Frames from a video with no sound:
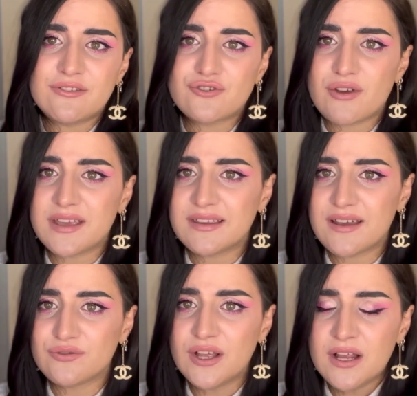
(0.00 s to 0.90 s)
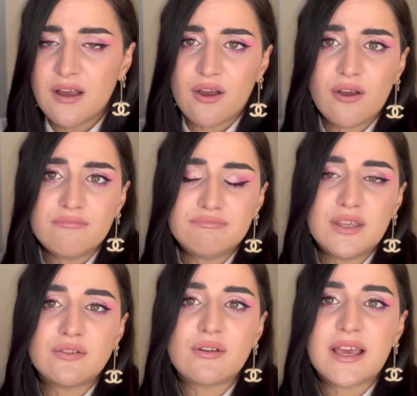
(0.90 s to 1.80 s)
the dry down.
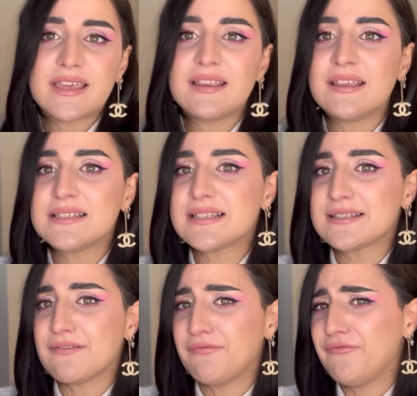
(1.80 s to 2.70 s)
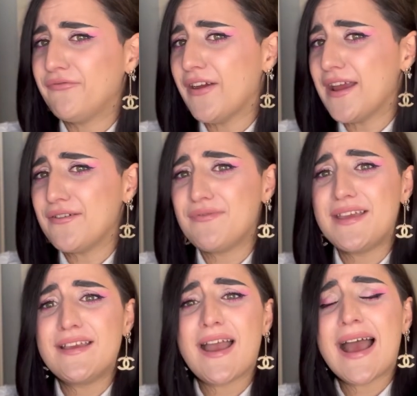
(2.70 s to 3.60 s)
You know, like it's
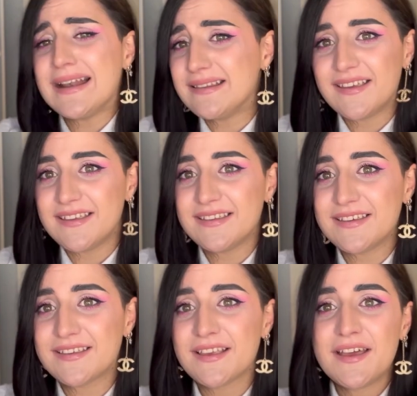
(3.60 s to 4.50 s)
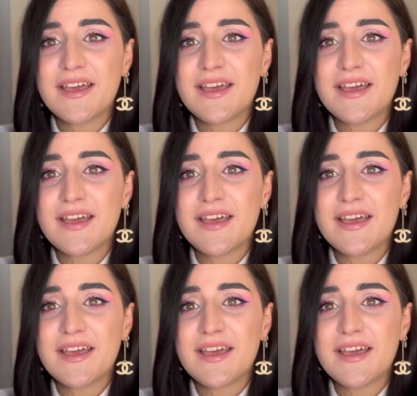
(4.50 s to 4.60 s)
very aldehydic.